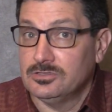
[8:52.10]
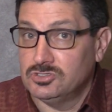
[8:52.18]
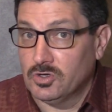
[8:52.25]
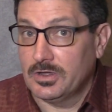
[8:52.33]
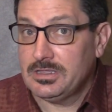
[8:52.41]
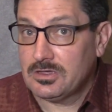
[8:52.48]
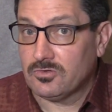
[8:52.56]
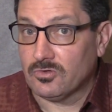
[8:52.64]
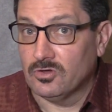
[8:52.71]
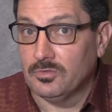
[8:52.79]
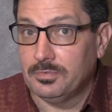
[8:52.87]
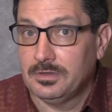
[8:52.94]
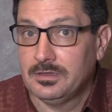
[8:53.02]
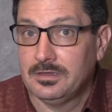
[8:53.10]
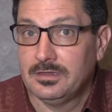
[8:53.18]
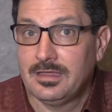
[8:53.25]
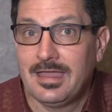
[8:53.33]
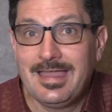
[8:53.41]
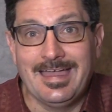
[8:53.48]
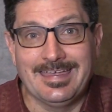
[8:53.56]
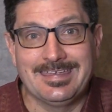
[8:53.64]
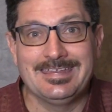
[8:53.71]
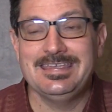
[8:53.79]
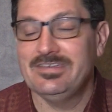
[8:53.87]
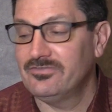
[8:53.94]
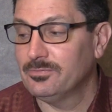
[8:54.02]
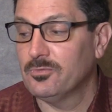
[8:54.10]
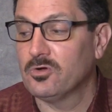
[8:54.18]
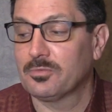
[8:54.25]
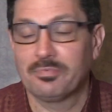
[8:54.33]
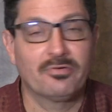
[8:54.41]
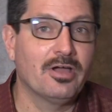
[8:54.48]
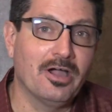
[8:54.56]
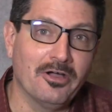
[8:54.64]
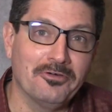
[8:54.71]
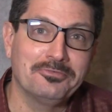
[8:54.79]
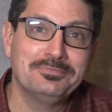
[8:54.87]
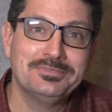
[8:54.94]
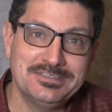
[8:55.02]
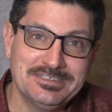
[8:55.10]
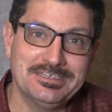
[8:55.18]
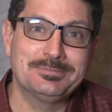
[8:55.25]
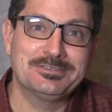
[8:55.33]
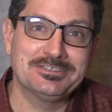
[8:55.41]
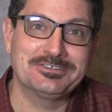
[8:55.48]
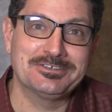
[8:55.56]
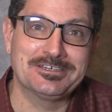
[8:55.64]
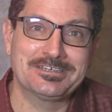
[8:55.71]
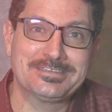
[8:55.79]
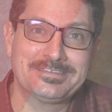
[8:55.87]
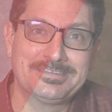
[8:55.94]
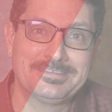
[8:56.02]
join the group, and get even more pro tips and tricks.